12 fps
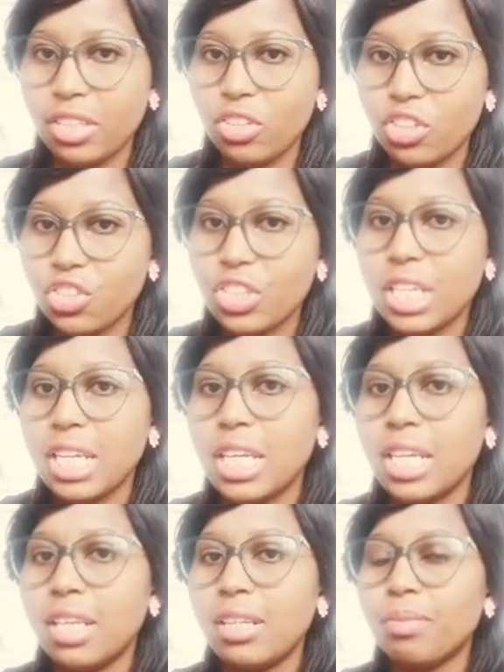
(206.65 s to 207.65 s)

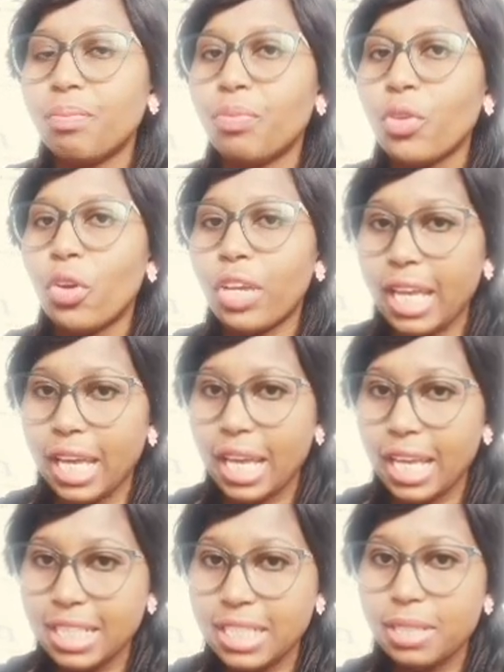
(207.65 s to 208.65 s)
Usually, okay,
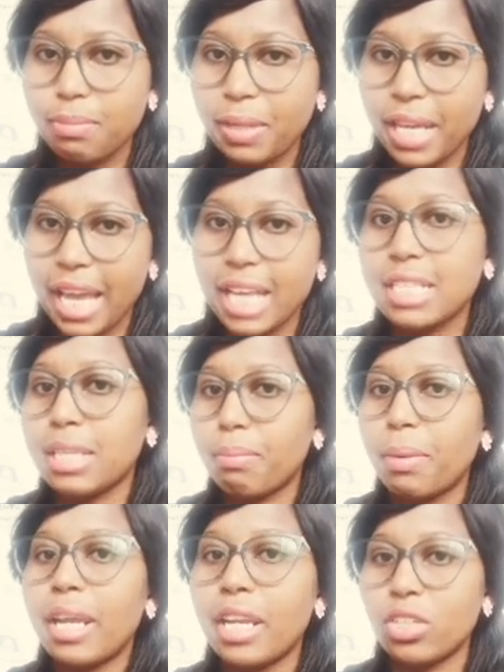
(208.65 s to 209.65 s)
SGB has a
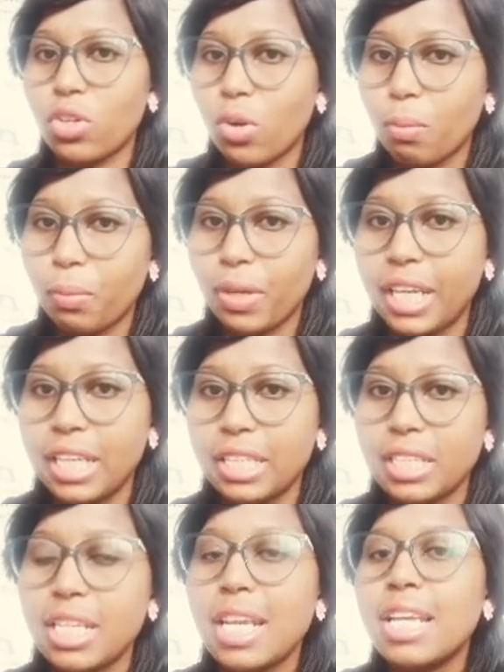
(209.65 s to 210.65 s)
parent
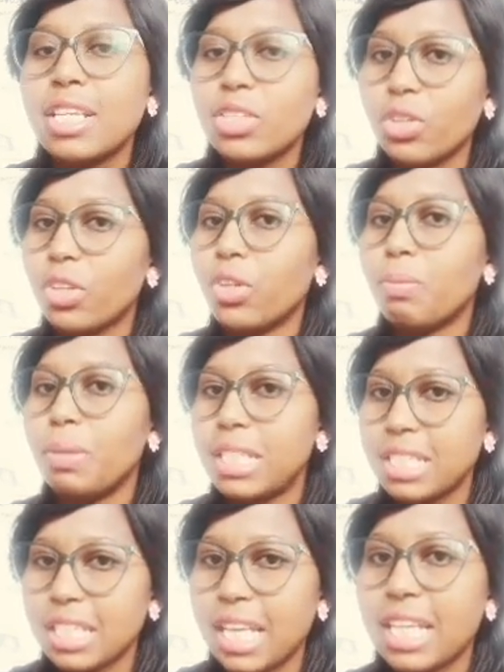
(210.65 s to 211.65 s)
component, so there'll be
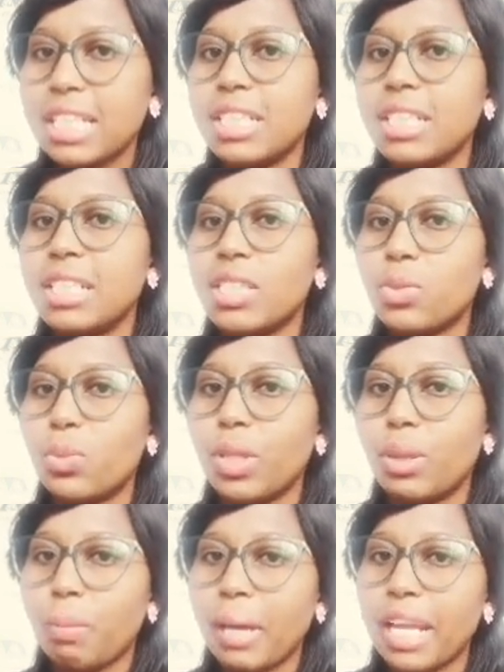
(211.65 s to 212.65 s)
discussions
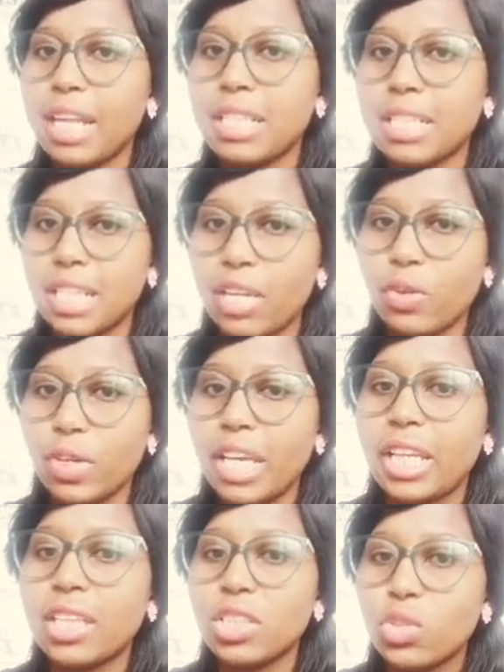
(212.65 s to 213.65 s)
with parents that,
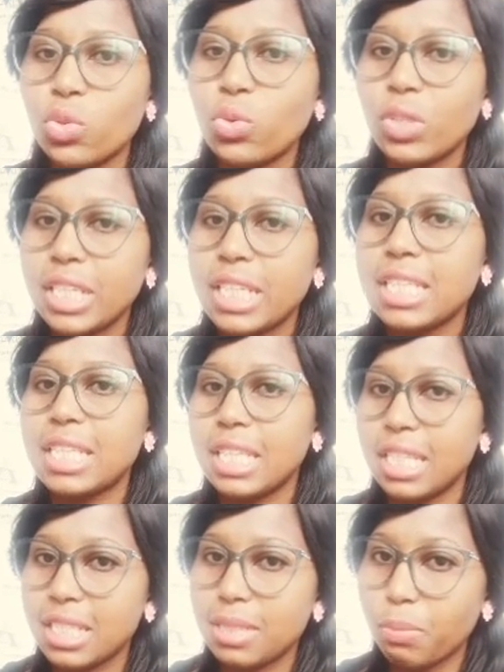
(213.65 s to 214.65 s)
okay, the school needs
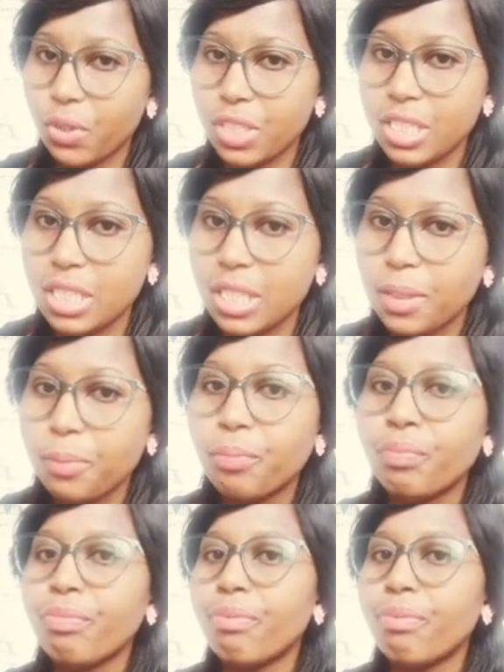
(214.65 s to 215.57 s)
this person.